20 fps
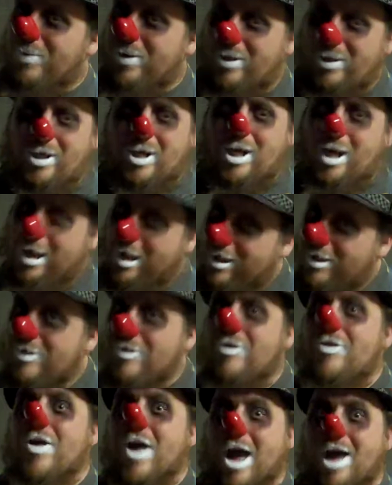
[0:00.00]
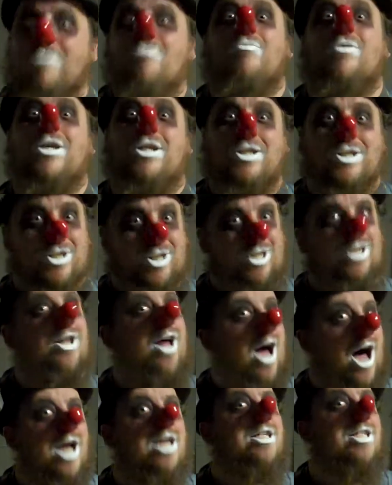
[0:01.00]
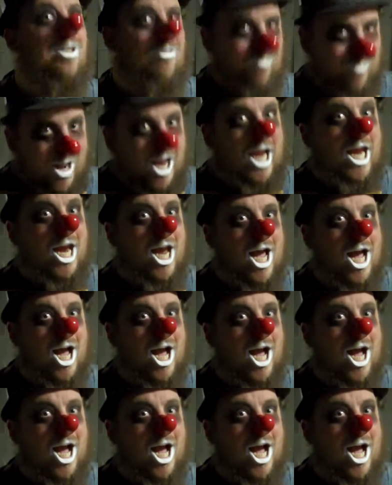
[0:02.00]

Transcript: Billy. That means a lot to me.